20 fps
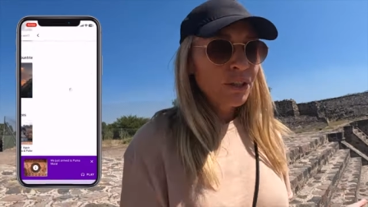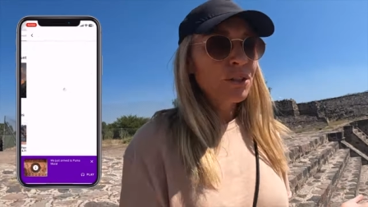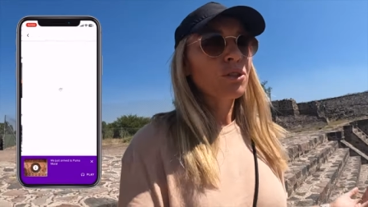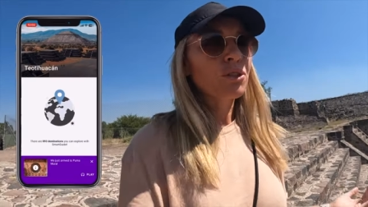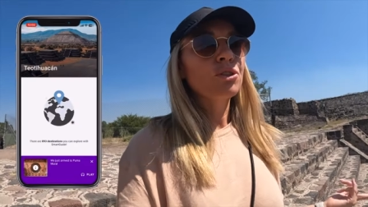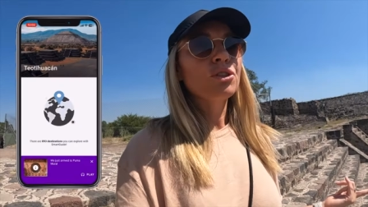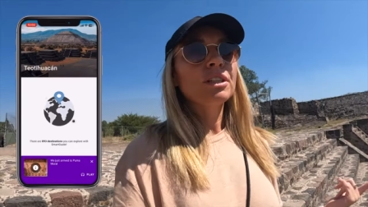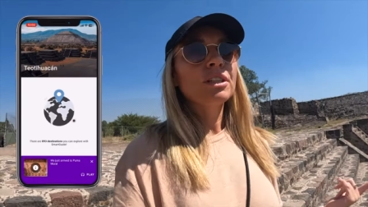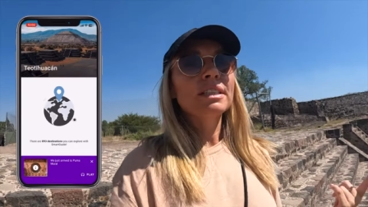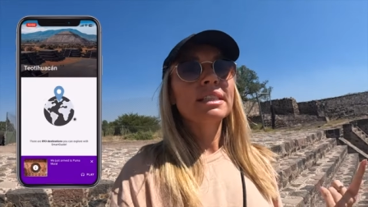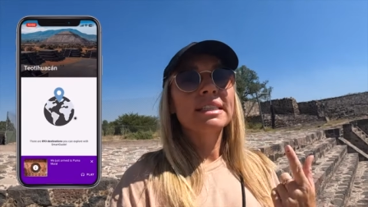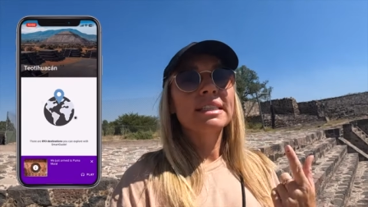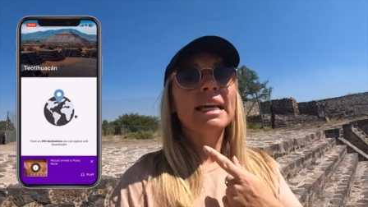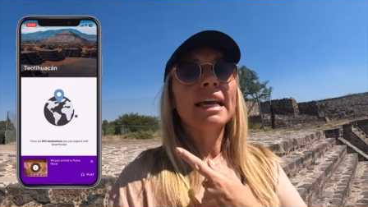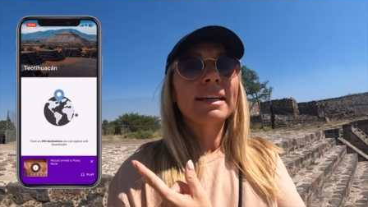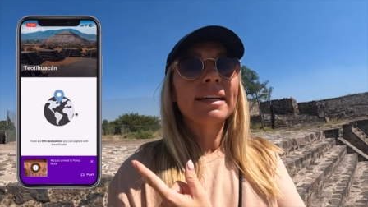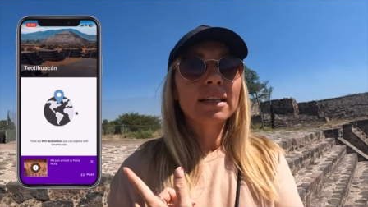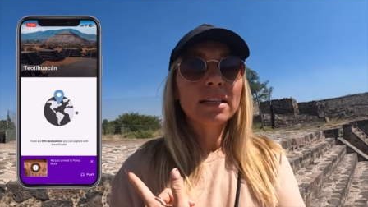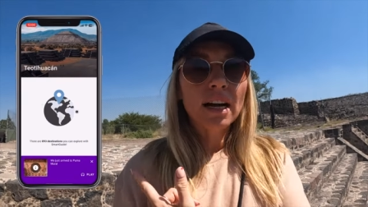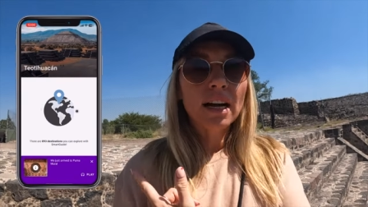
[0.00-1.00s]
so you can
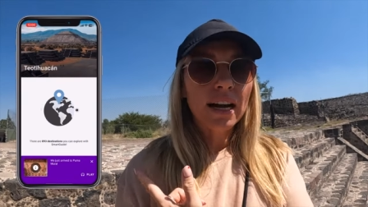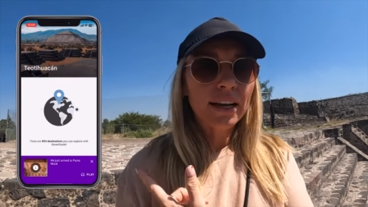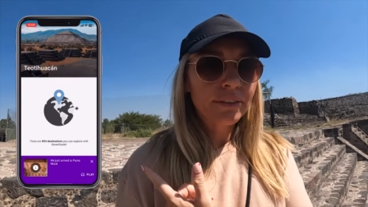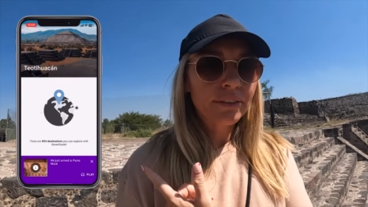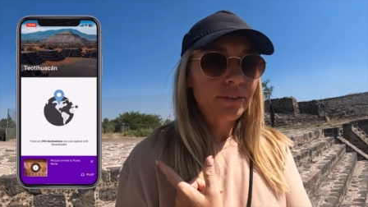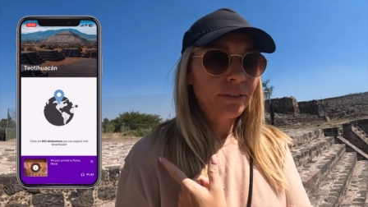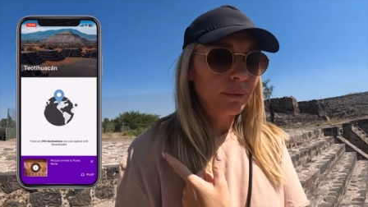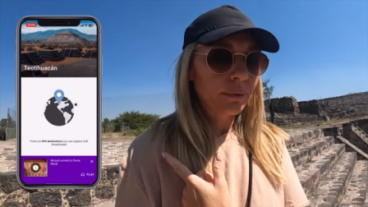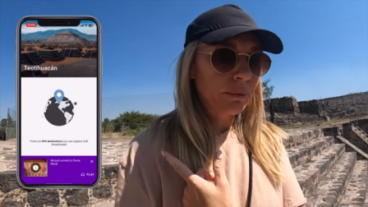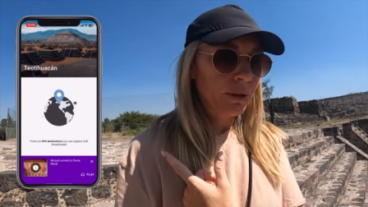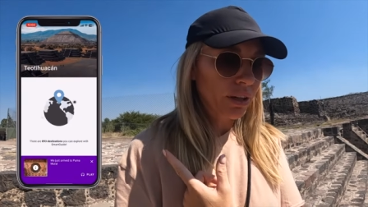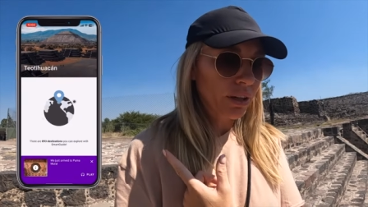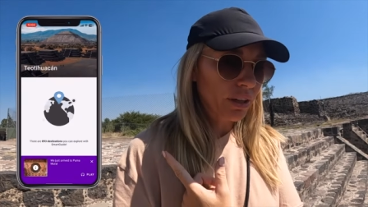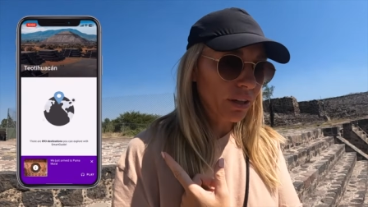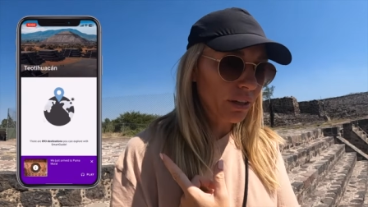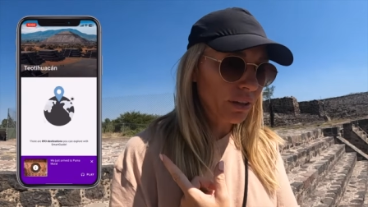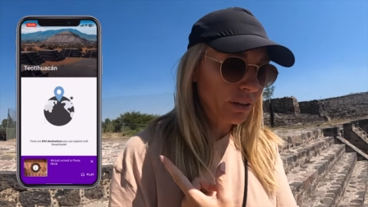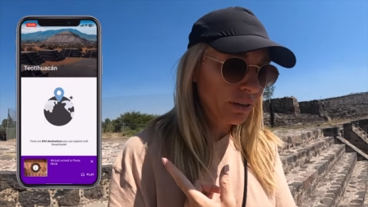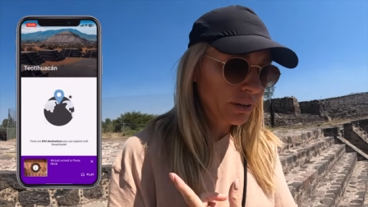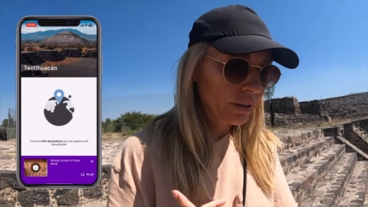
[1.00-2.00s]
take a guide from
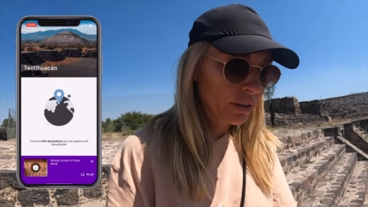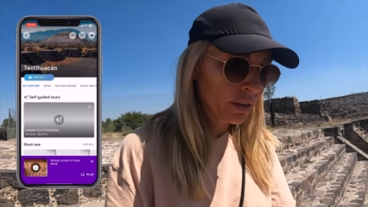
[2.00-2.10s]
the